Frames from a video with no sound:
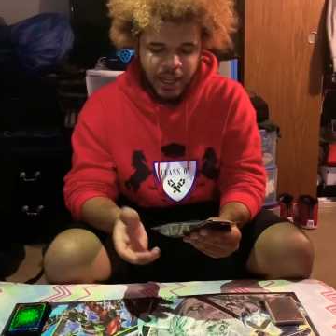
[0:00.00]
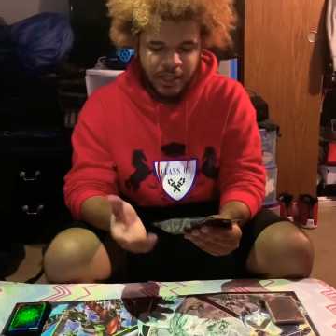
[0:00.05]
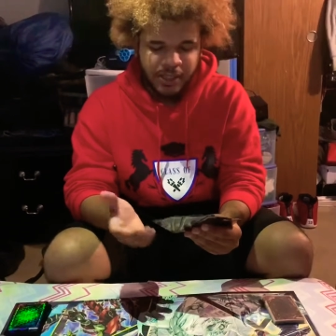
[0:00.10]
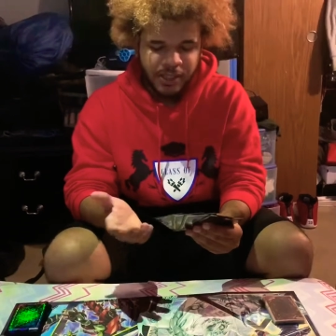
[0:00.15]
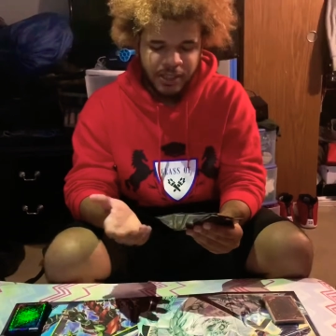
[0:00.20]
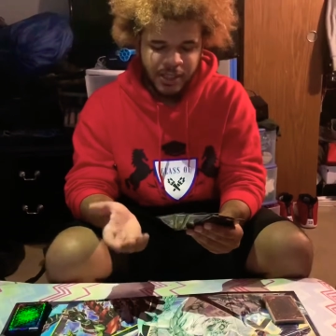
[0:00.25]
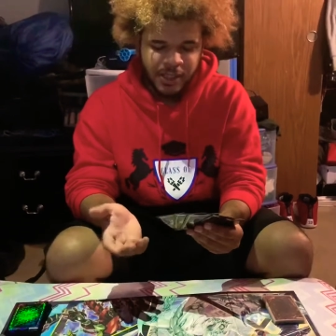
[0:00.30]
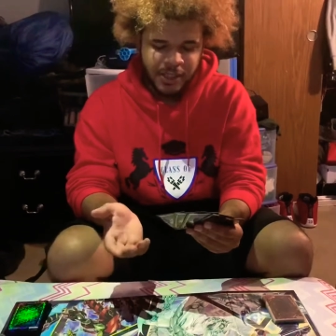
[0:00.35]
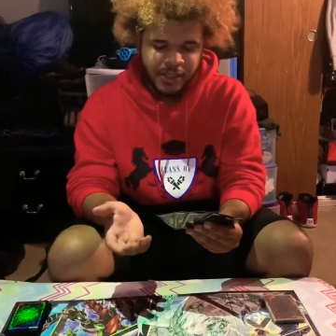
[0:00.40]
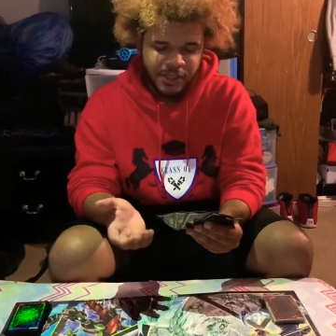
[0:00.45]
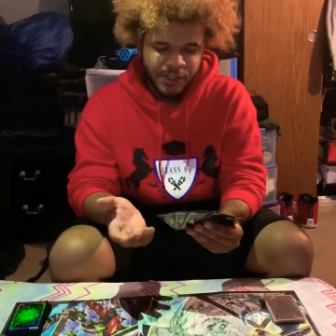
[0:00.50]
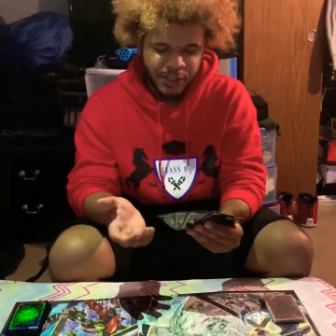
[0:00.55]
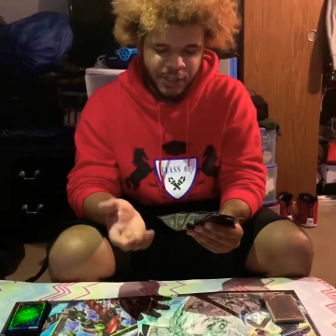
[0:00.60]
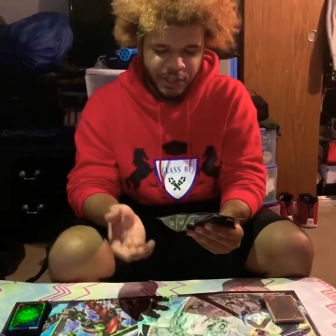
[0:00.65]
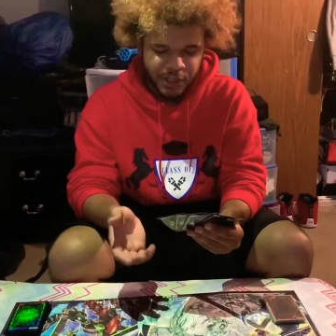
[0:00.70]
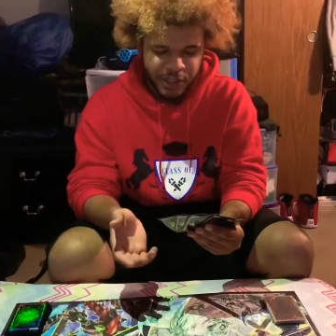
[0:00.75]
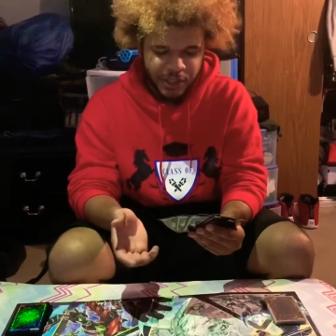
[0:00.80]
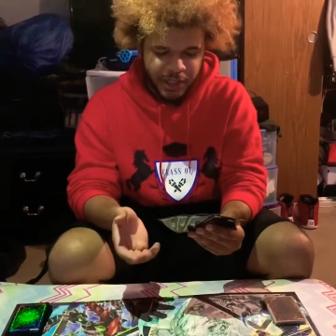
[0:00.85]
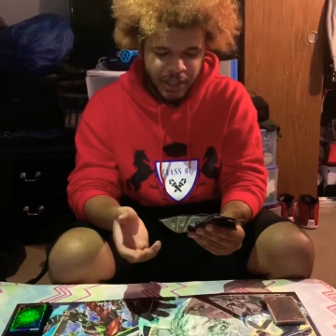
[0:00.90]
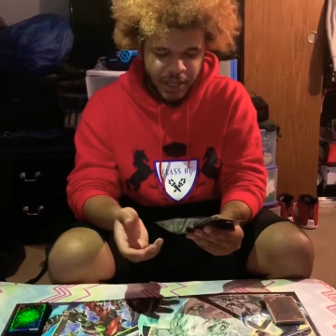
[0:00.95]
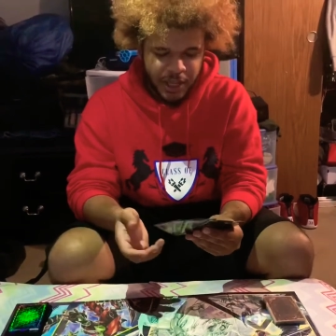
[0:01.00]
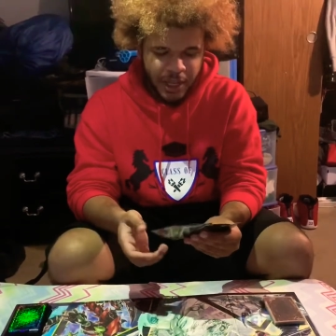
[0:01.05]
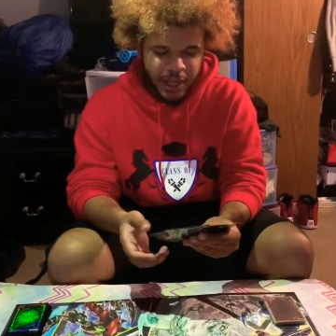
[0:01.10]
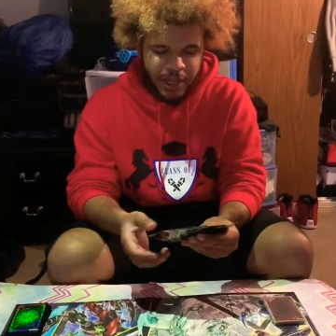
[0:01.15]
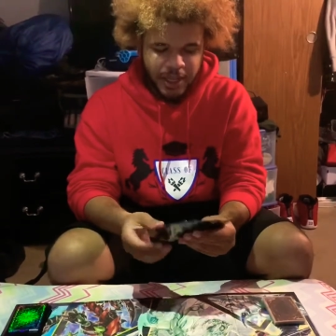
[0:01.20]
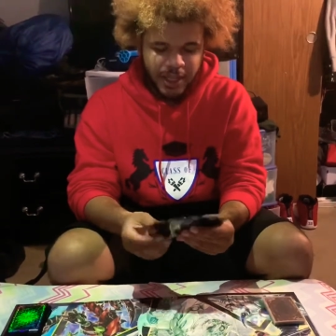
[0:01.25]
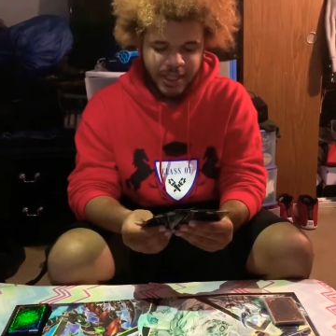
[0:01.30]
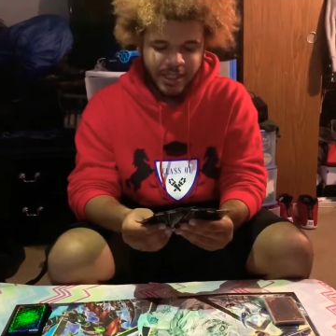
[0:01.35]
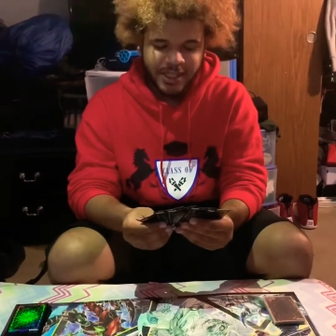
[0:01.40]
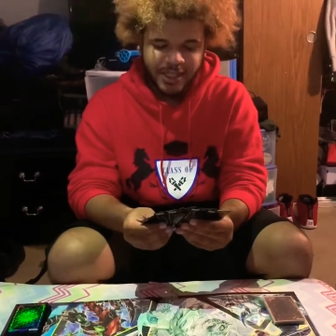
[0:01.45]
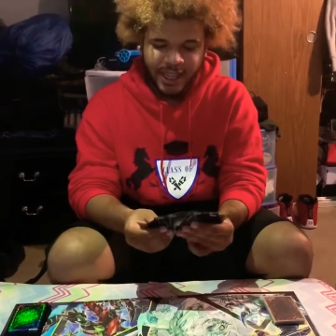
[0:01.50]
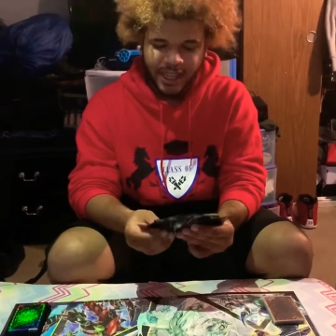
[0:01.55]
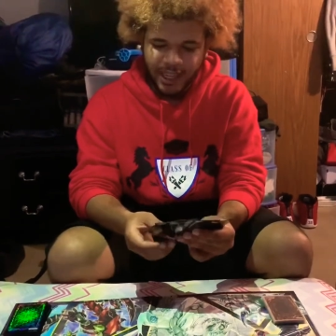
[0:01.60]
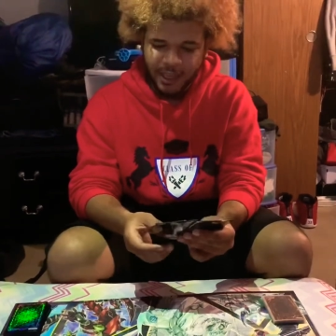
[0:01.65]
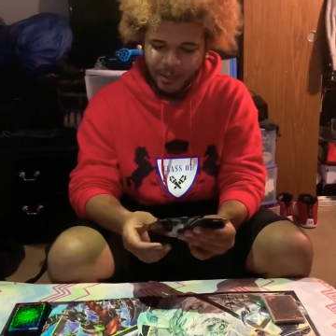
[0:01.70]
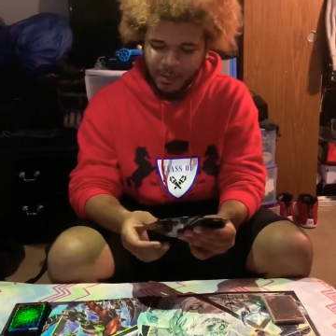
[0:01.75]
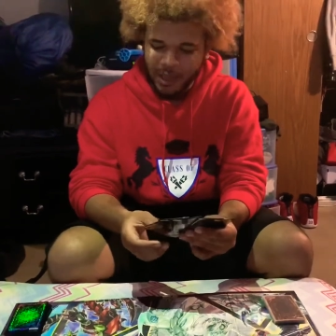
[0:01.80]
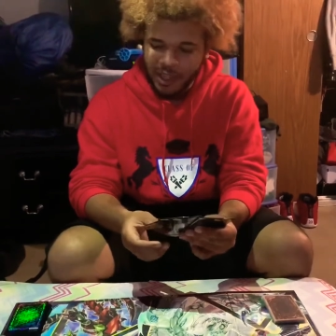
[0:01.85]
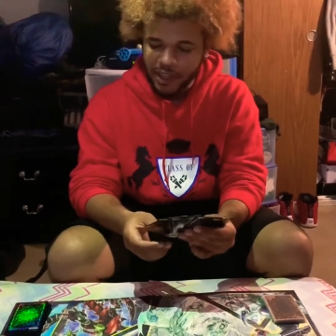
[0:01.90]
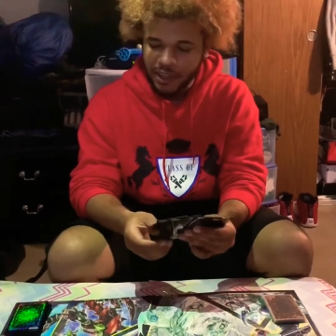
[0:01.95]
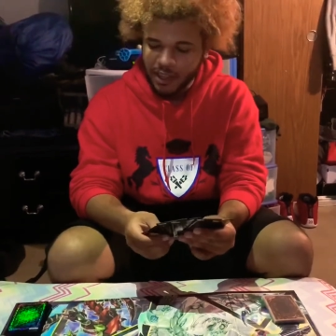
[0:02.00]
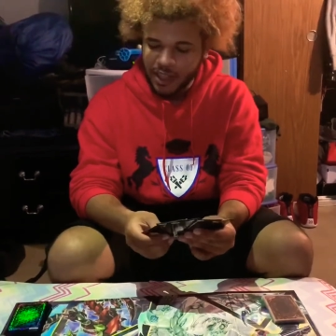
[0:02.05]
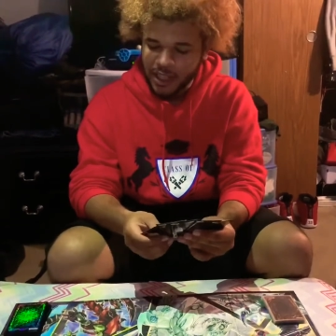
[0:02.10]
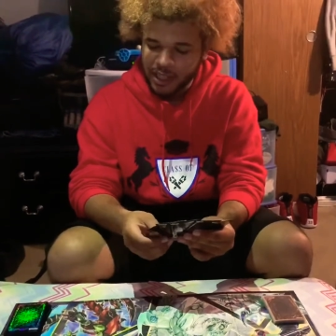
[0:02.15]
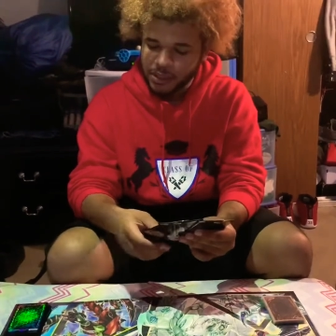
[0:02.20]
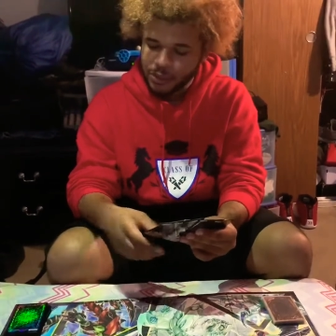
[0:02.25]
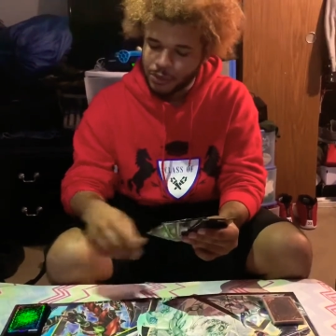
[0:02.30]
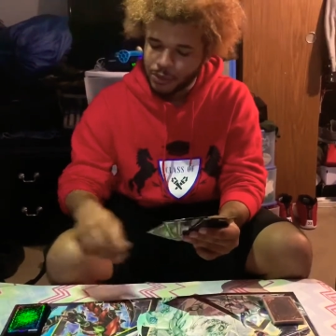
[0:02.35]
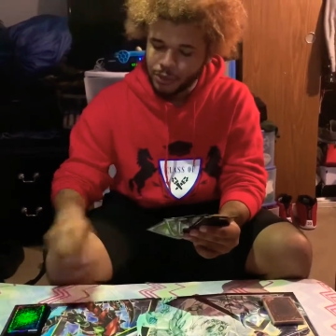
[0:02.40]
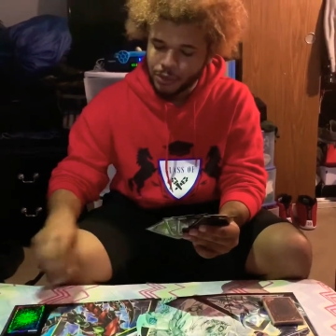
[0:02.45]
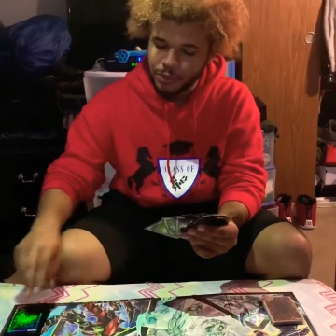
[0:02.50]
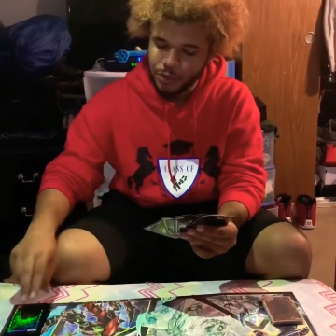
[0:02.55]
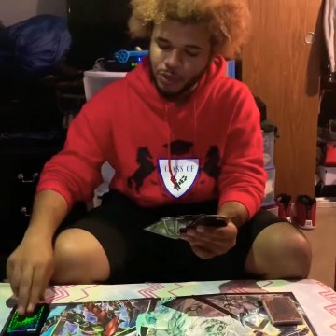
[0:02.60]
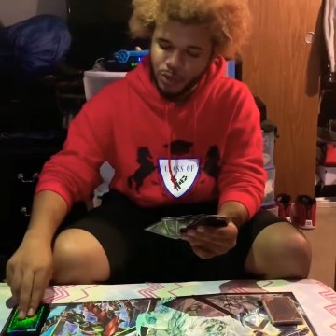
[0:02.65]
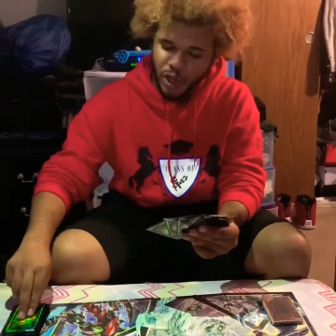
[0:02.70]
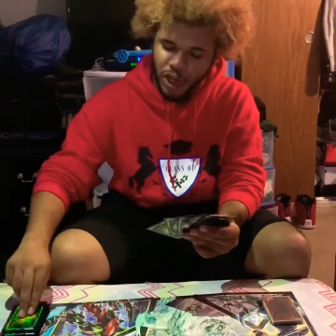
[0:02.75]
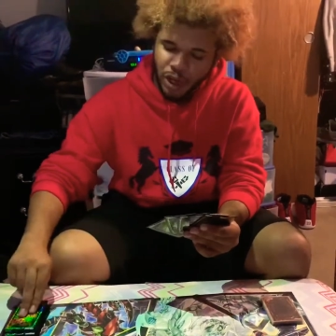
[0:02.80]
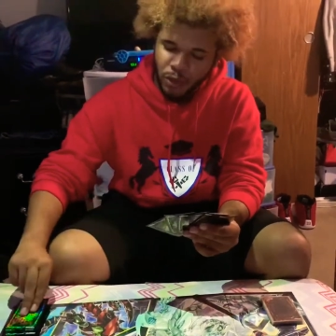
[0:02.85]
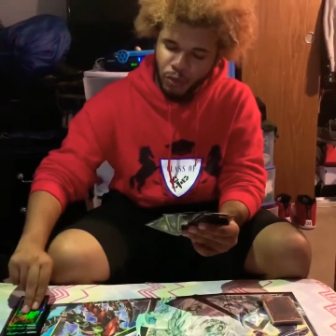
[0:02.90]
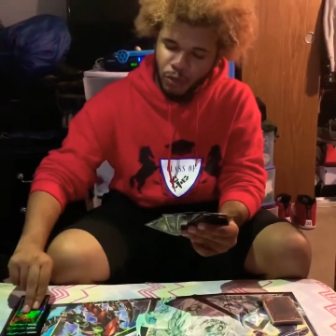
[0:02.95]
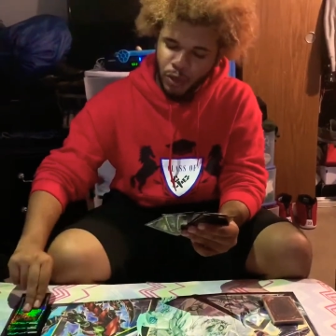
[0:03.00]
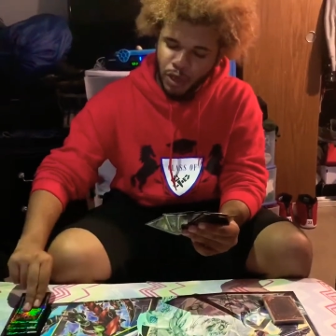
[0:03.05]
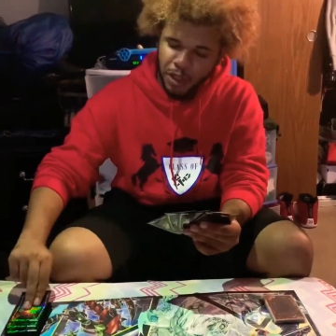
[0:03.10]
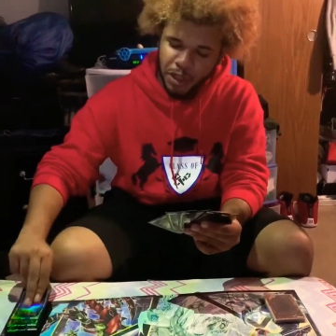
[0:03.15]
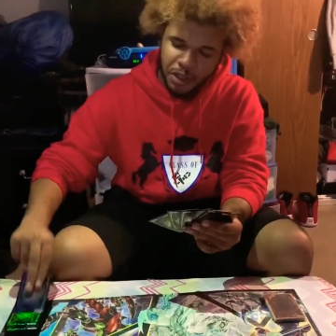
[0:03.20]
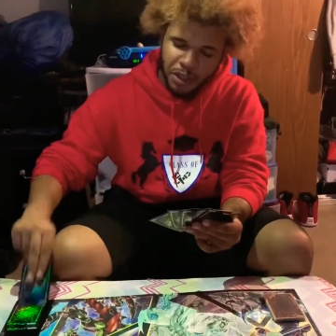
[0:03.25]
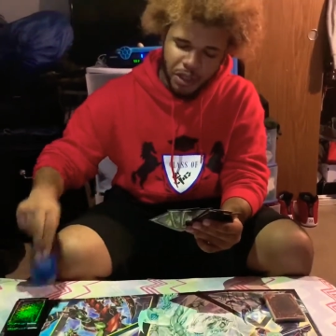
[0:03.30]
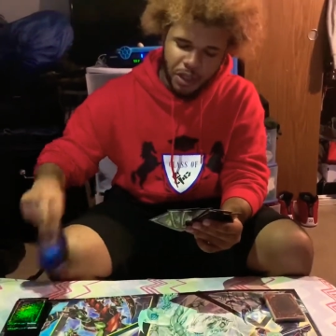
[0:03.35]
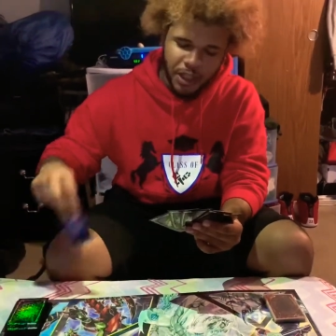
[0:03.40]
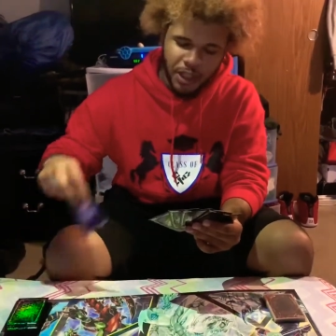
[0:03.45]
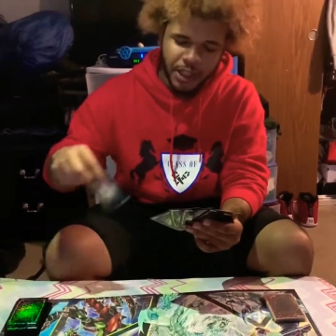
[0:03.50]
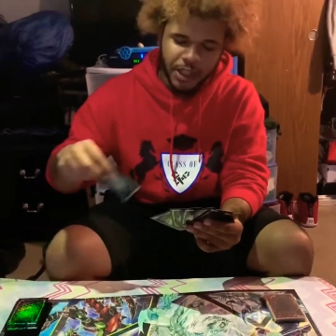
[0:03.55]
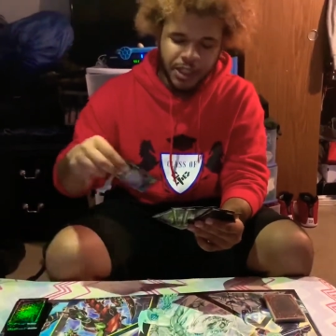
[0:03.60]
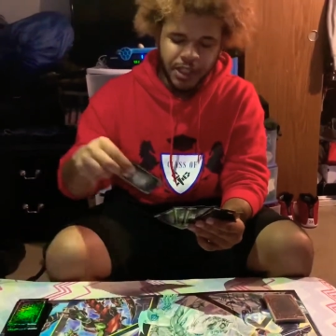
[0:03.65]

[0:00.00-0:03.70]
his turn, the second player gets to draw 1 card,